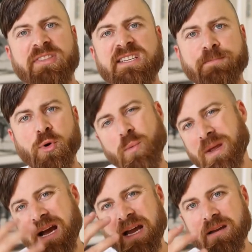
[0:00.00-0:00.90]
at this point, we
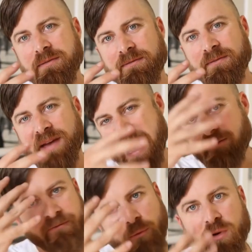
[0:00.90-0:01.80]
kind of
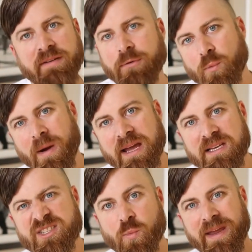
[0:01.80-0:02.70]
have four different
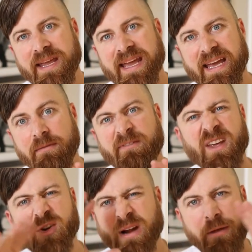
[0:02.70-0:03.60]
ways we can
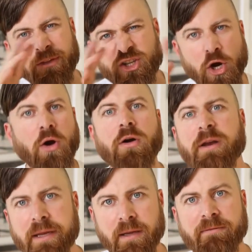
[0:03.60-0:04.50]
figure out the
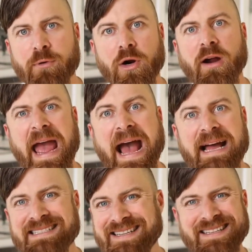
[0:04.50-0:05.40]
targeting for our
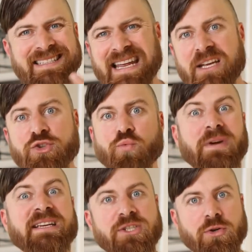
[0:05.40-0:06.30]
ads, and this takes
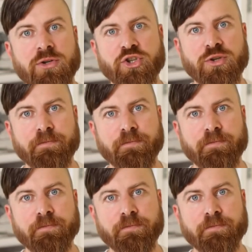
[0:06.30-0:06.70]
research.